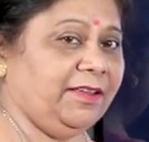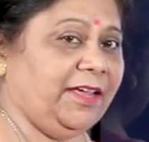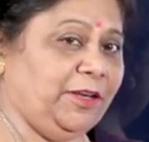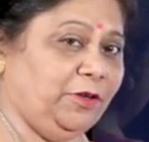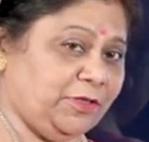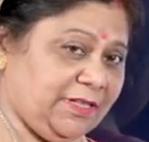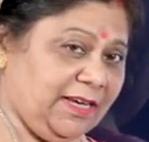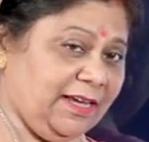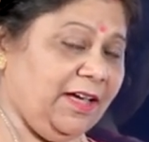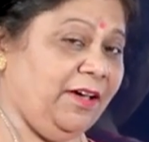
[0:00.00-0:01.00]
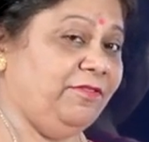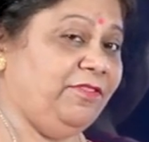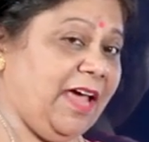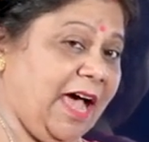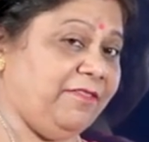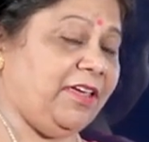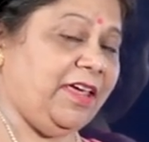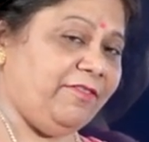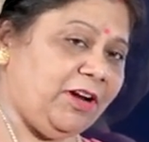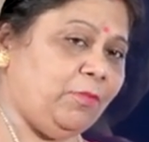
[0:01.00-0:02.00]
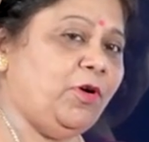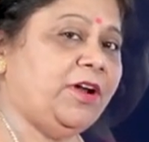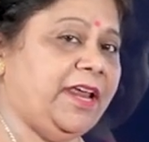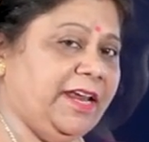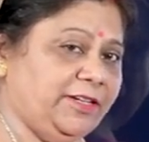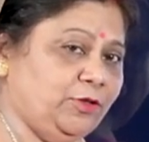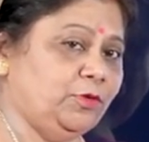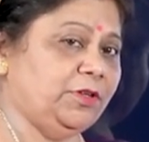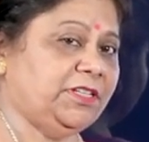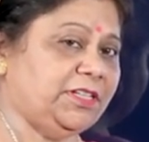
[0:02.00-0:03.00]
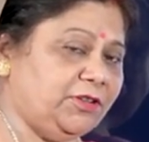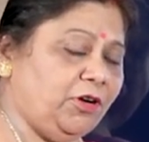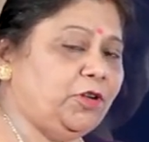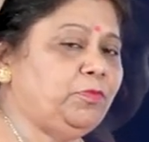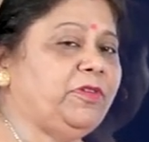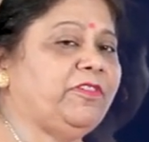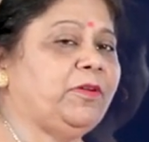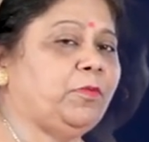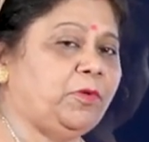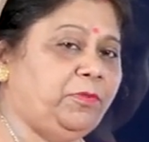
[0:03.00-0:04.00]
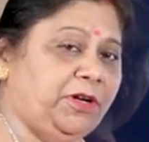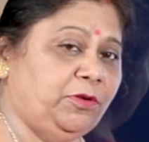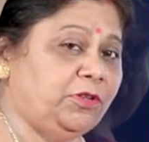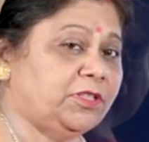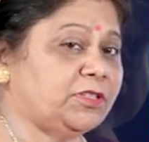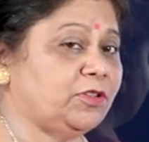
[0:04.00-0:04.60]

Can you see? We have a1 upon a2 is equal to b1 upon b2 is